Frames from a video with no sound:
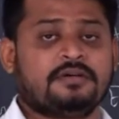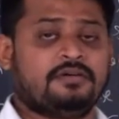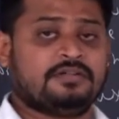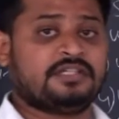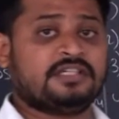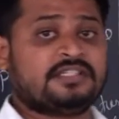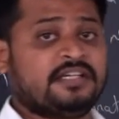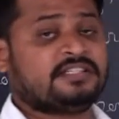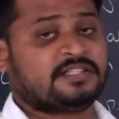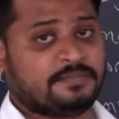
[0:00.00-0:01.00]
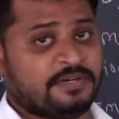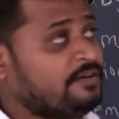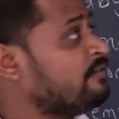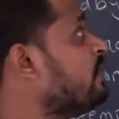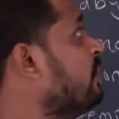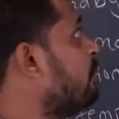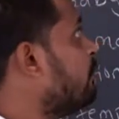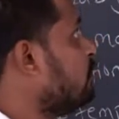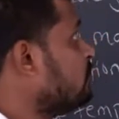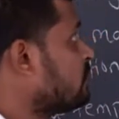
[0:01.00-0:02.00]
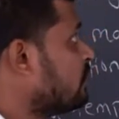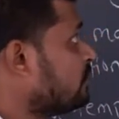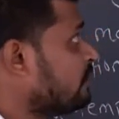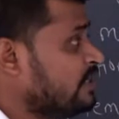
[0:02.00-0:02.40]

causes, it spread air pollution.